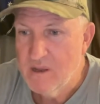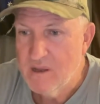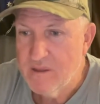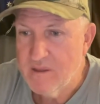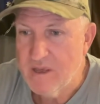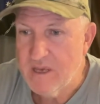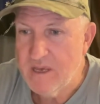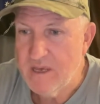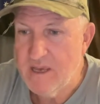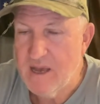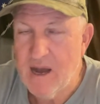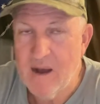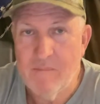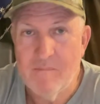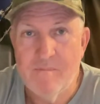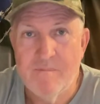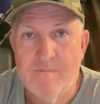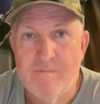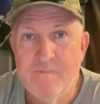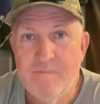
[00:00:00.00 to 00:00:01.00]

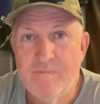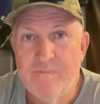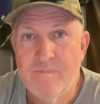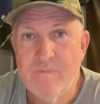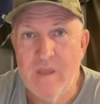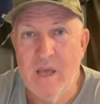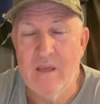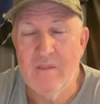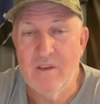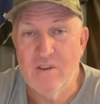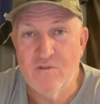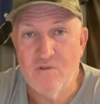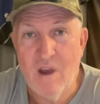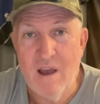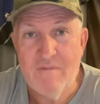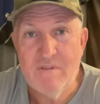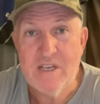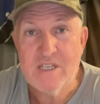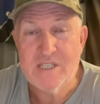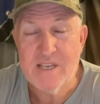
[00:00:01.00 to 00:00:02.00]
the
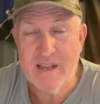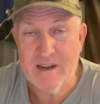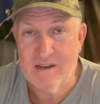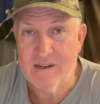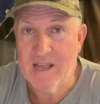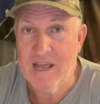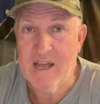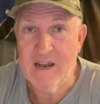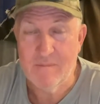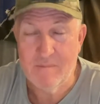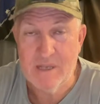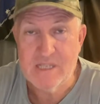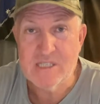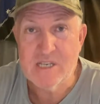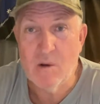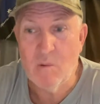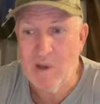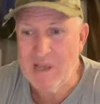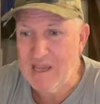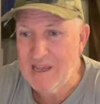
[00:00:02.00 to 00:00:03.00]
traffic settled down a bit
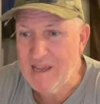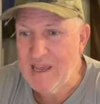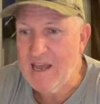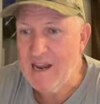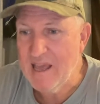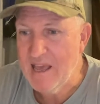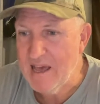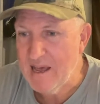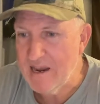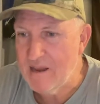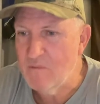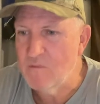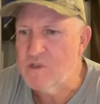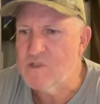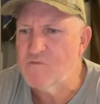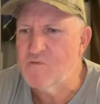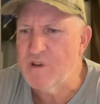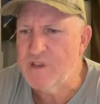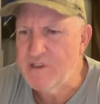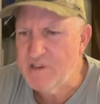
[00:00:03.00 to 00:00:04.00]
so we could get out. It
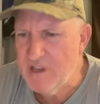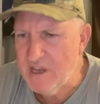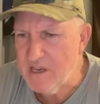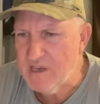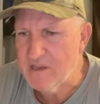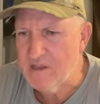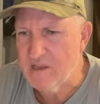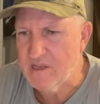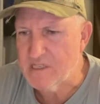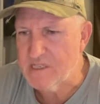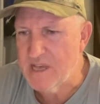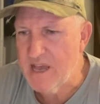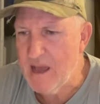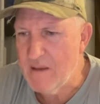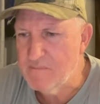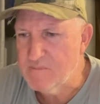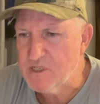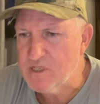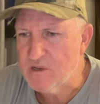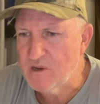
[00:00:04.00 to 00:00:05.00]
was ridiculous,
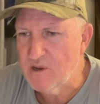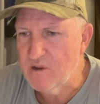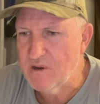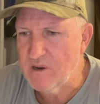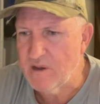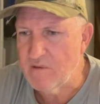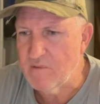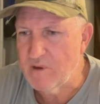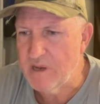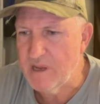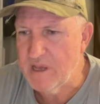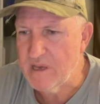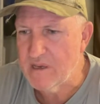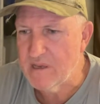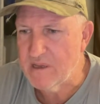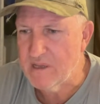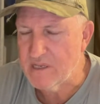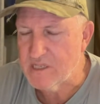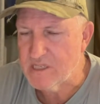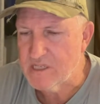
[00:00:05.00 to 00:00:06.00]
absolutely
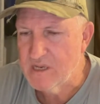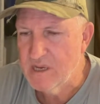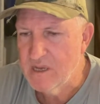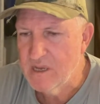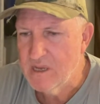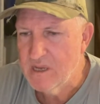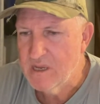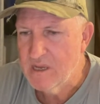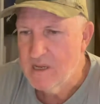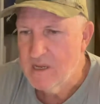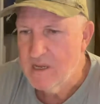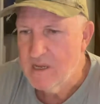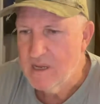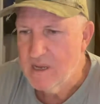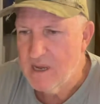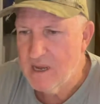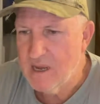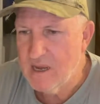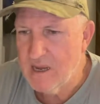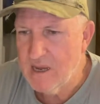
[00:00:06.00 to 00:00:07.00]
ridiculous.
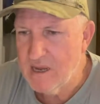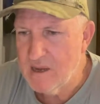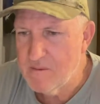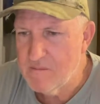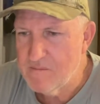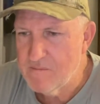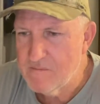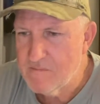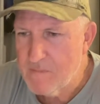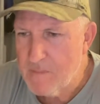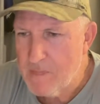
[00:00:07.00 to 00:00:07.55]
Shane, I'm